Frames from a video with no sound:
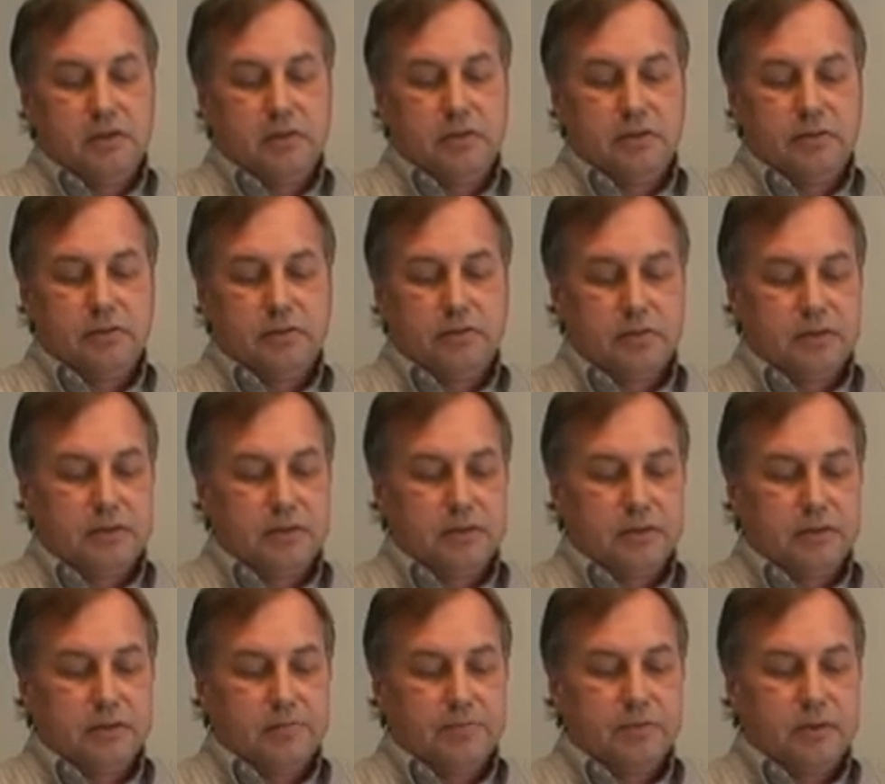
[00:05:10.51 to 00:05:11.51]
so that
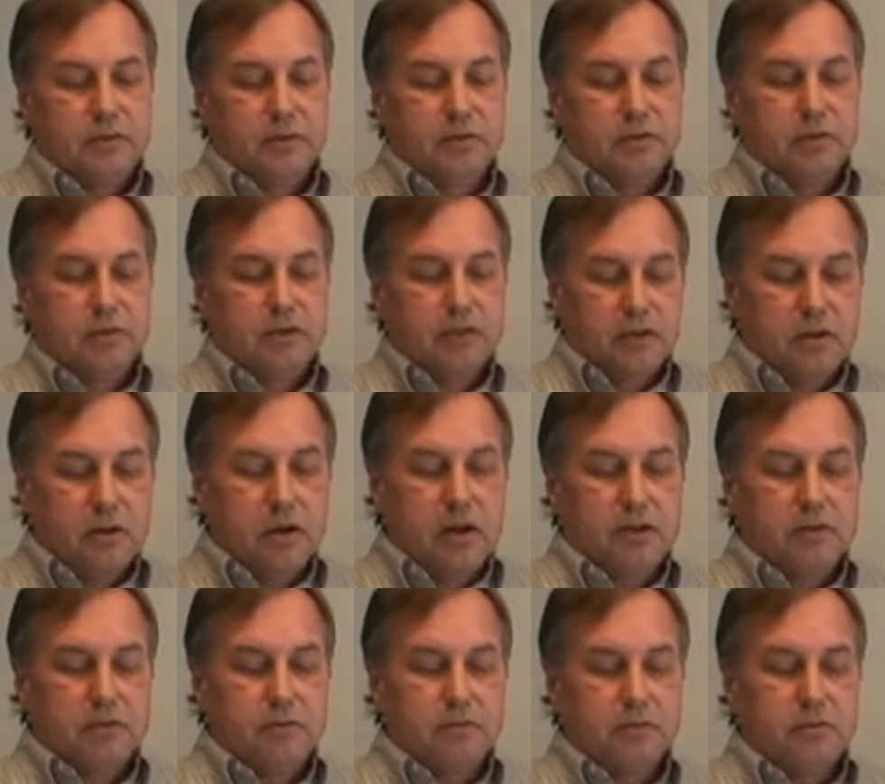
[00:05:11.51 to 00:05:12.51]
you
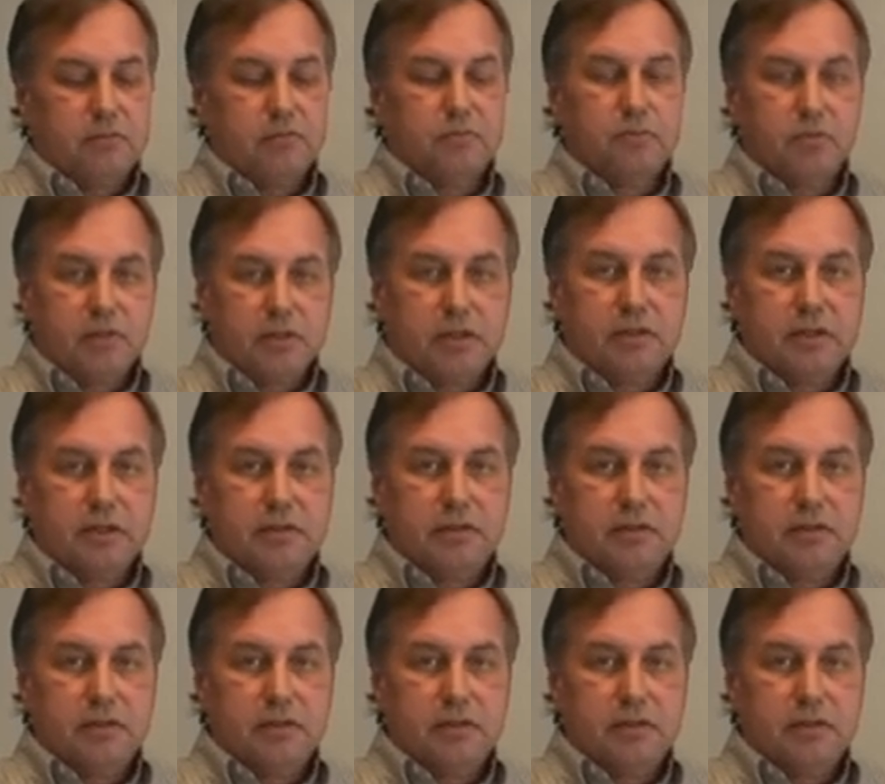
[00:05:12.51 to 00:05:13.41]
cannot really,